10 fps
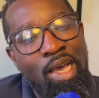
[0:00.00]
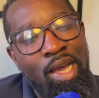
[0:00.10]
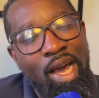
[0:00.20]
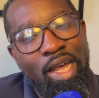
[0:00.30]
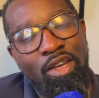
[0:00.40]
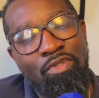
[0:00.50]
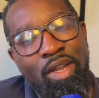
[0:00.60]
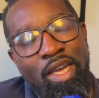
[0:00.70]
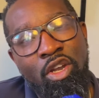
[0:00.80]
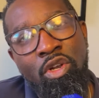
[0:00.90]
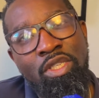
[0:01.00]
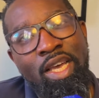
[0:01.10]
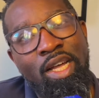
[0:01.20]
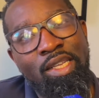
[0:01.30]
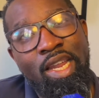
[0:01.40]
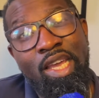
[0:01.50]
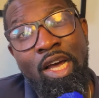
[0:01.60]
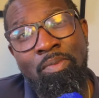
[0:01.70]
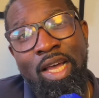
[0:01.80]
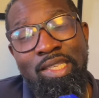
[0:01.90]
kind of like curtailed any
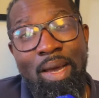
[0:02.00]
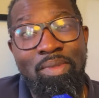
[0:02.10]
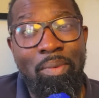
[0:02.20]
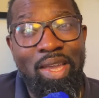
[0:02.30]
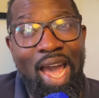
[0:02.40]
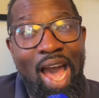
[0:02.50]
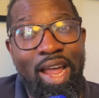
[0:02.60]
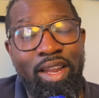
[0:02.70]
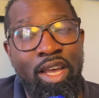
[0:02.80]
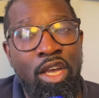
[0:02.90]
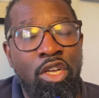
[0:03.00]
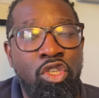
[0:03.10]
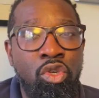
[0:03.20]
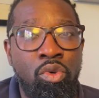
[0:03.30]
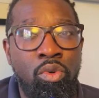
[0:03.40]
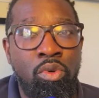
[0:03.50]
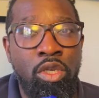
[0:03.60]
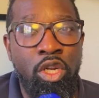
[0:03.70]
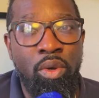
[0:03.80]
attempt that we had to,